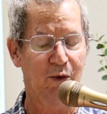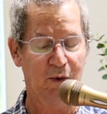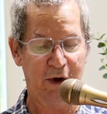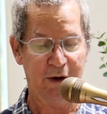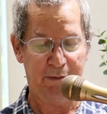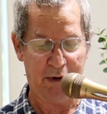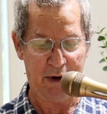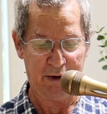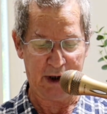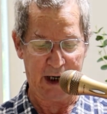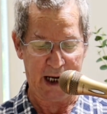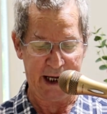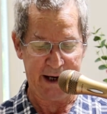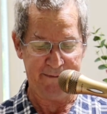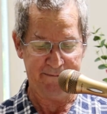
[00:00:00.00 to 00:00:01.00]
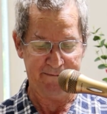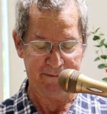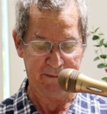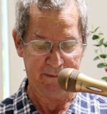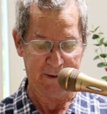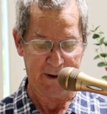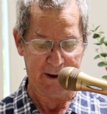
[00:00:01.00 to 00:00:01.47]
We proclaim
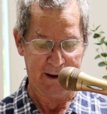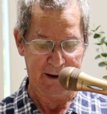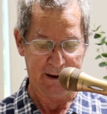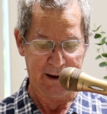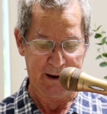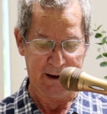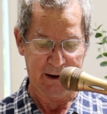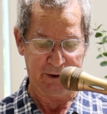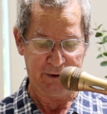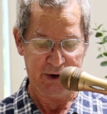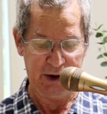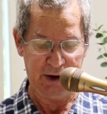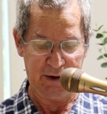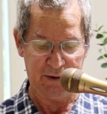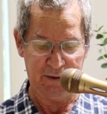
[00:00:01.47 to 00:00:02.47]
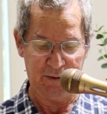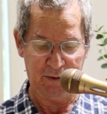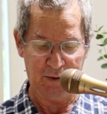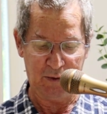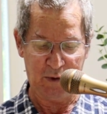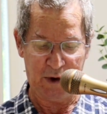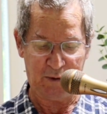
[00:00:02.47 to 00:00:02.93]
to you
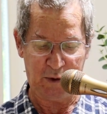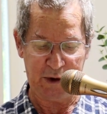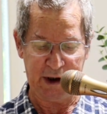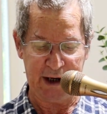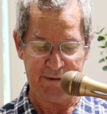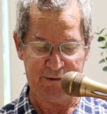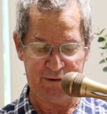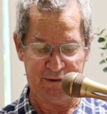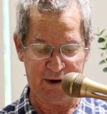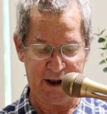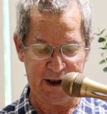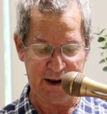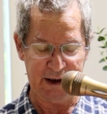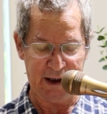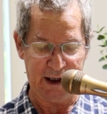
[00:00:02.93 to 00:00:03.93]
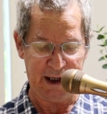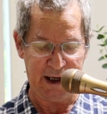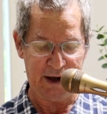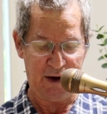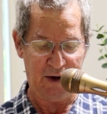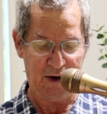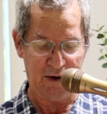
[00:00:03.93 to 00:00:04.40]
what we have seen
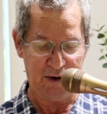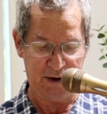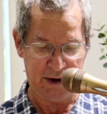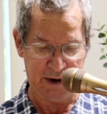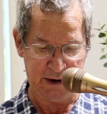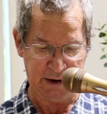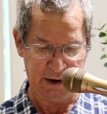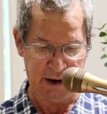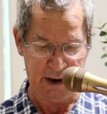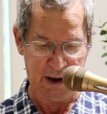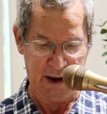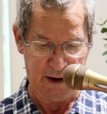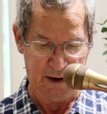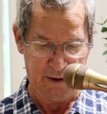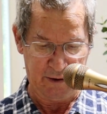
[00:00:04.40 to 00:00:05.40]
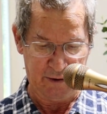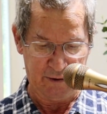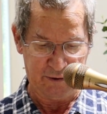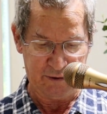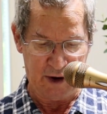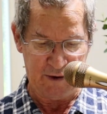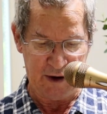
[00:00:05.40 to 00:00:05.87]
and heard,
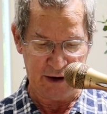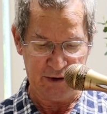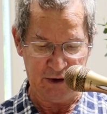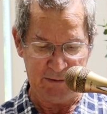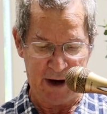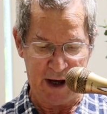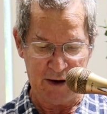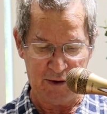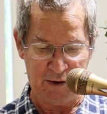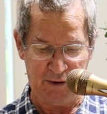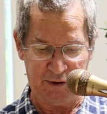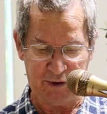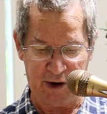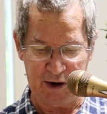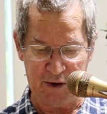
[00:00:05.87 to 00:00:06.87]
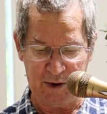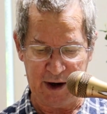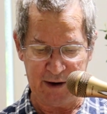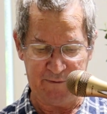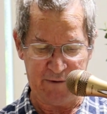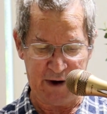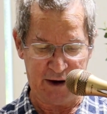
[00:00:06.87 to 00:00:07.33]
so that you may also
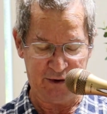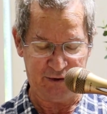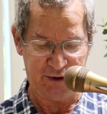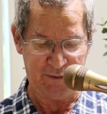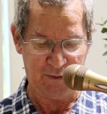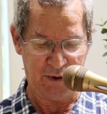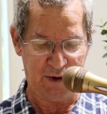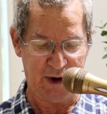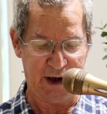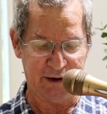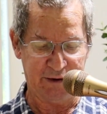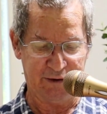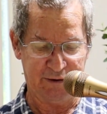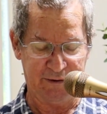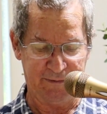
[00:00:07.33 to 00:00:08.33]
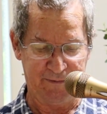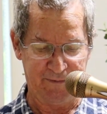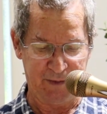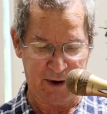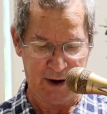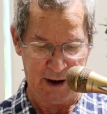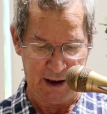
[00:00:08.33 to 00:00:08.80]
have fellowship with us.
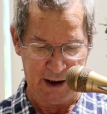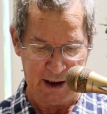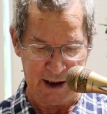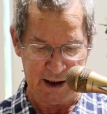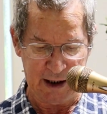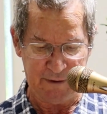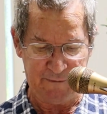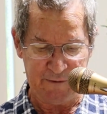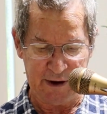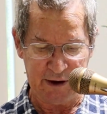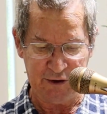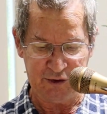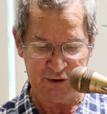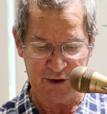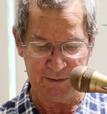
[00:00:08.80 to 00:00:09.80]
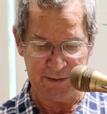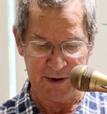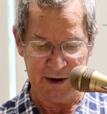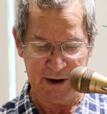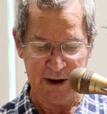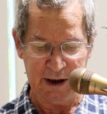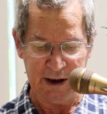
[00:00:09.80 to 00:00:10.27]
And our fellowship
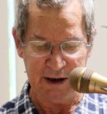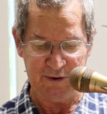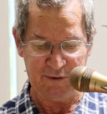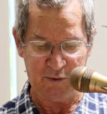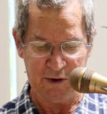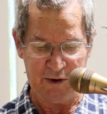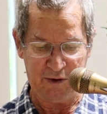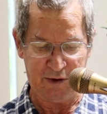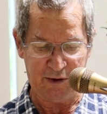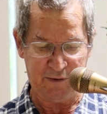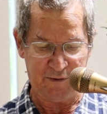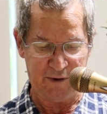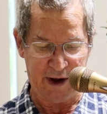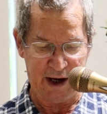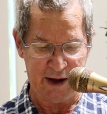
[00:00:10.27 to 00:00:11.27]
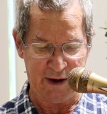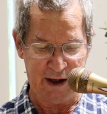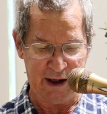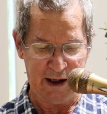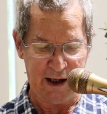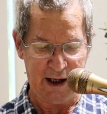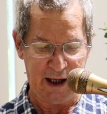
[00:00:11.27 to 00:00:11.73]
is with the
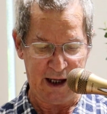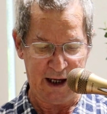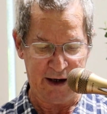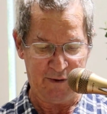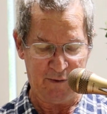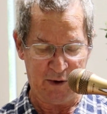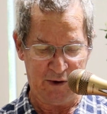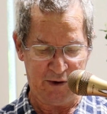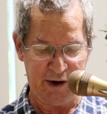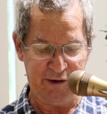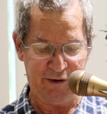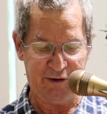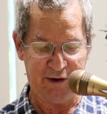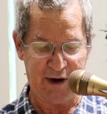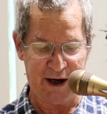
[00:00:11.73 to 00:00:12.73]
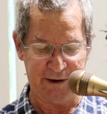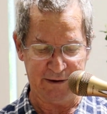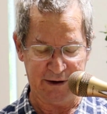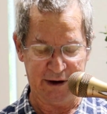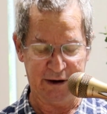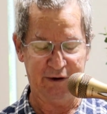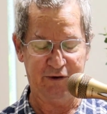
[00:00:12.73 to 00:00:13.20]
Father and with his Son,
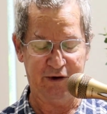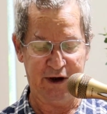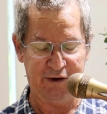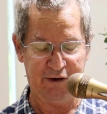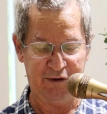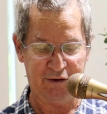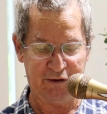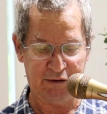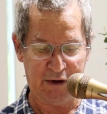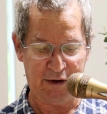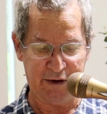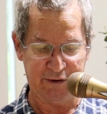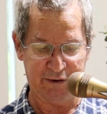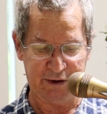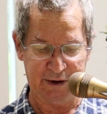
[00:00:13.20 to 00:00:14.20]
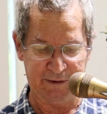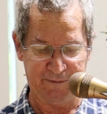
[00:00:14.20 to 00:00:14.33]
Jesus Christ.